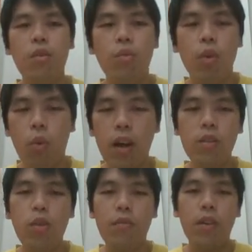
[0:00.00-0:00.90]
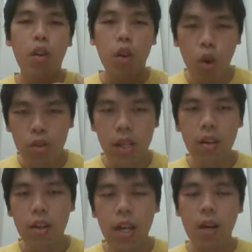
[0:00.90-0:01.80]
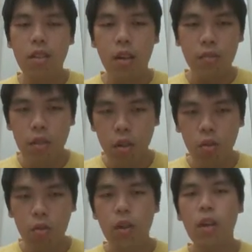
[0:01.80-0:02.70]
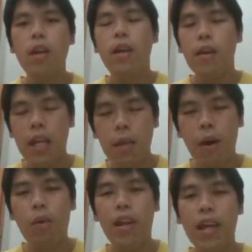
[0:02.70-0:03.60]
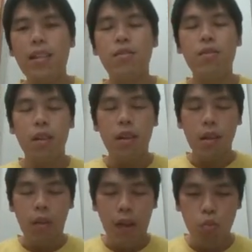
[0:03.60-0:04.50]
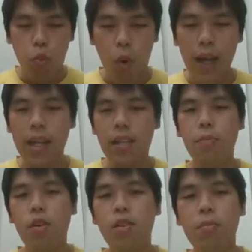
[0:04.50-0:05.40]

We want to have a low center, keep ourselves low, keep our legs as wide as possible